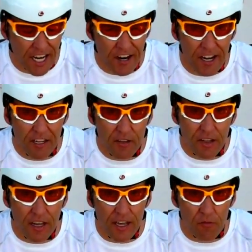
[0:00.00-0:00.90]
to carry it
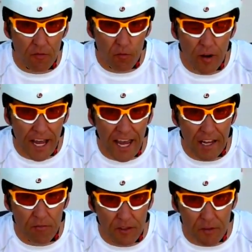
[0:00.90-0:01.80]
in one
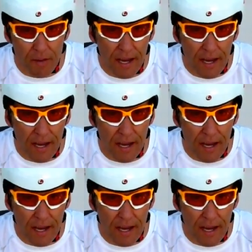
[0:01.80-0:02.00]
hand with your